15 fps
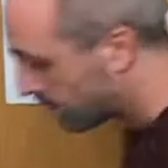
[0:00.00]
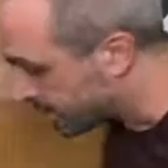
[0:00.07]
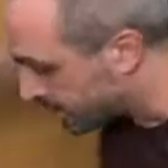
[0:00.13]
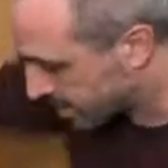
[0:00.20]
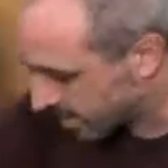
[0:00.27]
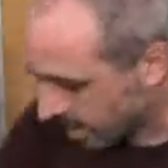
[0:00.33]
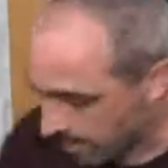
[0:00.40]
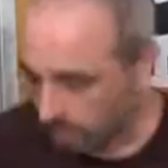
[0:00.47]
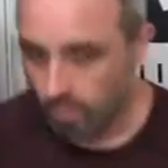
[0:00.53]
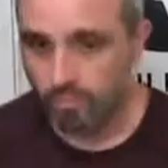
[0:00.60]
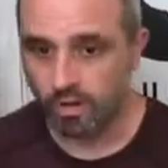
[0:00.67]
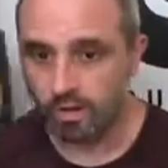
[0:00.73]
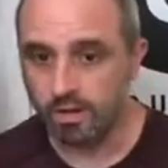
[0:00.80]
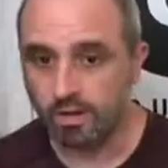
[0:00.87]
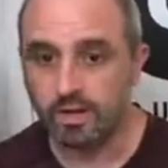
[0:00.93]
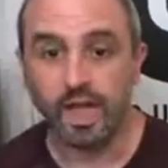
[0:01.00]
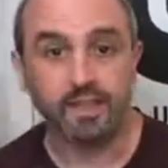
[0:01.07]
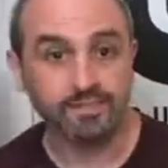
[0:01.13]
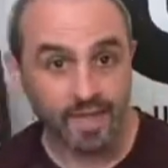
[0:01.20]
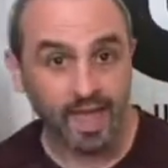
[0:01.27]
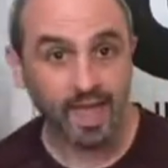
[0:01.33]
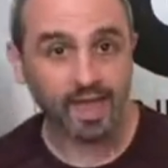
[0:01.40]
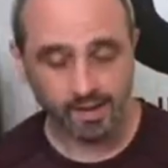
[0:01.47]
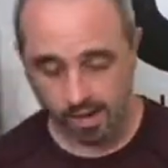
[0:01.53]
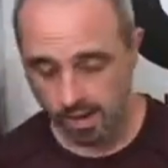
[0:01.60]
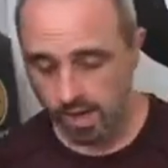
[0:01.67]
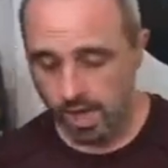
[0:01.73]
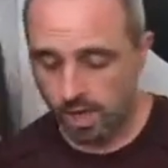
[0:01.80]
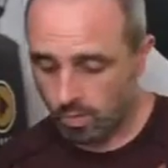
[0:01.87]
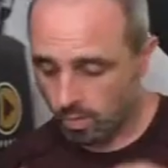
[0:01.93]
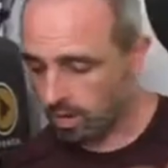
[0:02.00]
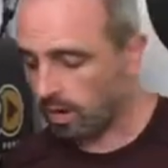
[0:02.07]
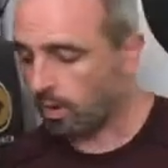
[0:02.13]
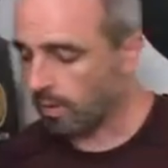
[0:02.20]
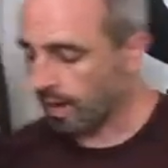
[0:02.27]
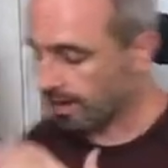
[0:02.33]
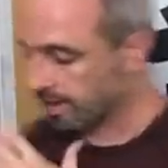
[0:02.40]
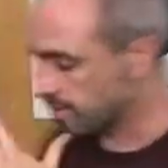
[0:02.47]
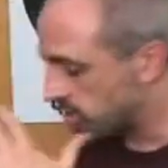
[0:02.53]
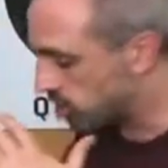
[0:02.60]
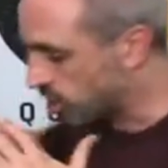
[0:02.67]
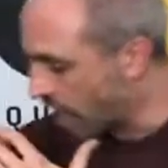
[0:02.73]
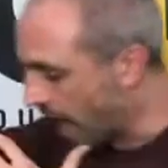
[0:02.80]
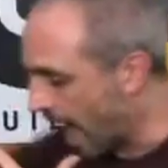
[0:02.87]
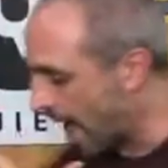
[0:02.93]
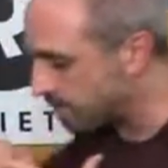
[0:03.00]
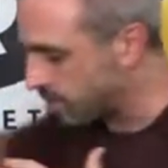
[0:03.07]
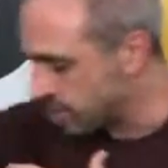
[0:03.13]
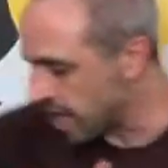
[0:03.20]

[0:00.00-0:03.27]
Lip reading: step over, and then we're going jab,